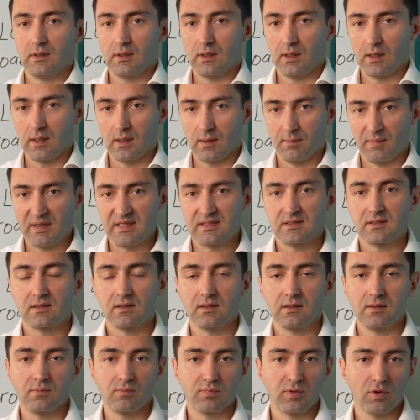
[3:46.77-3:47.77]
uh,
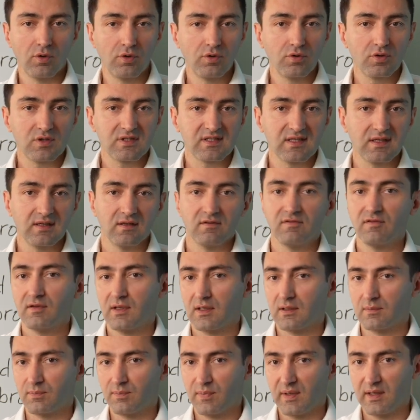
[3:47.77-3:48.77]
basically employ yourself
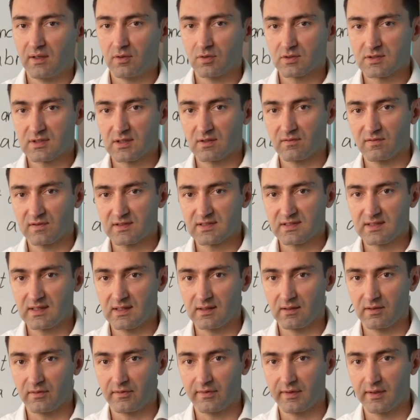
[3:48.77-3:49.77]
and pay yourself a
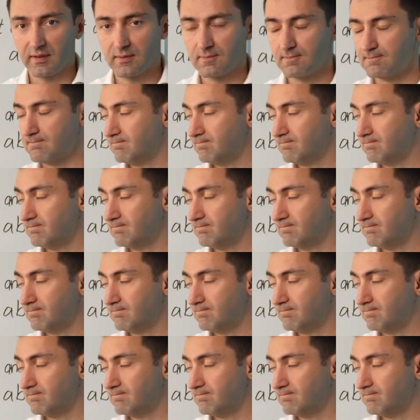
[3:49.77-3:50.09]
salary.